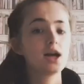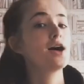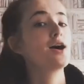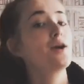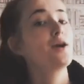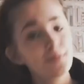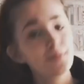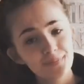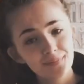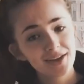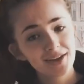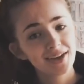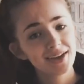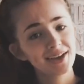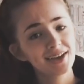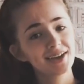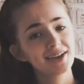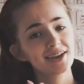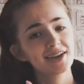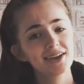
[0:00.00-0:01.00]
I've
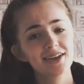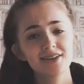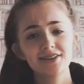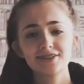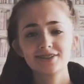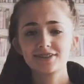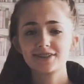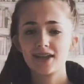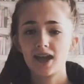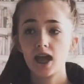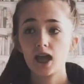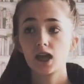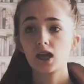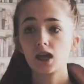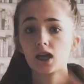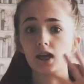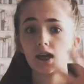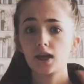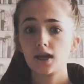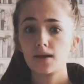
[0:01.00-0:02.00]
been, he
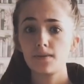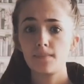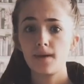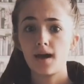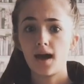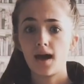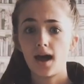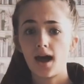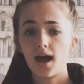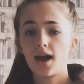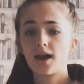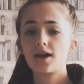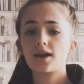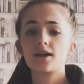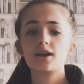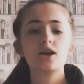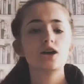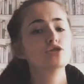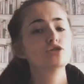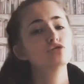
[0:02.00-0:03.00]
said goodbye
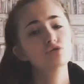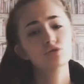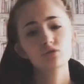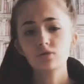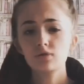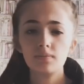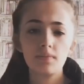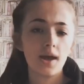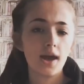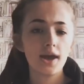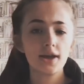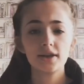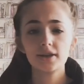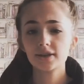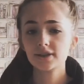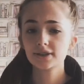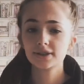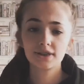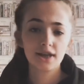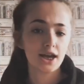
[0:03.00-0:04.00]
too
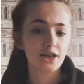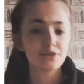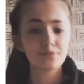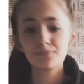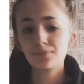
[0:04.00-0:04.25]
many times